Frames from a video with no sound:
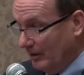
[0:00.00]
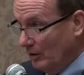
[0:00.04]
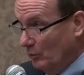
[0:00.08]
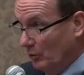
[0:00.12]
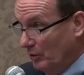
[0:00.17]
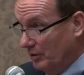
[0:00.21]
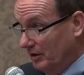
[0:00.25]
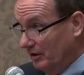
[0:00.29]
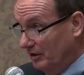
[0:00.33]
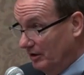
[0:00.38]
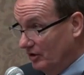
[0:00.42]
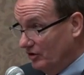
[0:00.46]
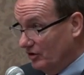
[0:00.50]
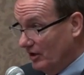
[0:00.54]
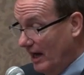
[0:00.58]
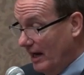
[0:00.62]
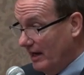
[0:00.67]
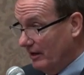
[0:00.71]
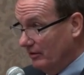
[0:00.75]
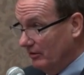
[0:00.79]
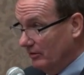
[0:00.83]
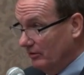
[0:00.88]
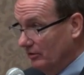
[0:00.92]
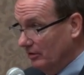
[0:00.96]
with a
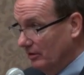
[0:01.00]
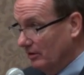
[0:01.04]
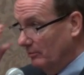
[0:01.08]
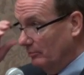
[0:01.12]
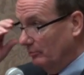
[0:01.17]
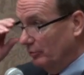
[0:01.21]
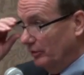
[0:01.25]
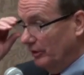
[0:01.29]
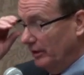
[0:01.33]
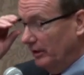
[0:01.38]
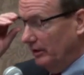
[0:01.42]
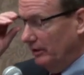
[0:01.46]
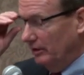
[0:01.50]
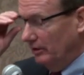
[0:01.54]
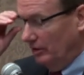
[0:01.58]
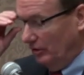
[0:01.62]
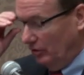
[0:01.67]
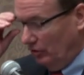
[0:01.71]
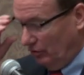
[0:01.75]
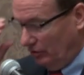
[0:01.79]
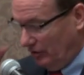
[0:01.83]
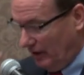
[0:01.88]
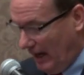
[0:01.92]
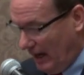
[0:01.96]
desire to complete
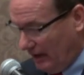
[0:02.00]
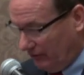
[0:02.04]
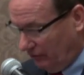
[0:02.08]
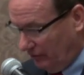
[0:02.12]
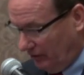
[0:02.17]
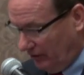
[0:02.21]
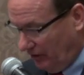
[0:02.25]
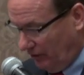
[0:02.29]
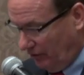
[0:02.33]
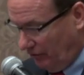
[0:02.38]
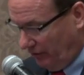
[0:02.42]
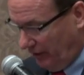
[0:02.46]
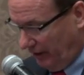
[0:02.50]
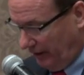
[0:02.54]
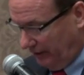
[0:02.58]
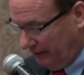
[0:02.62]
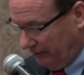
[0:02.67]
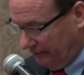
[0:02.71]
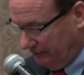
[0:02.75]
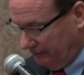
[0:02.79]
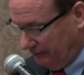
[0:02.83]
your doctorate degree.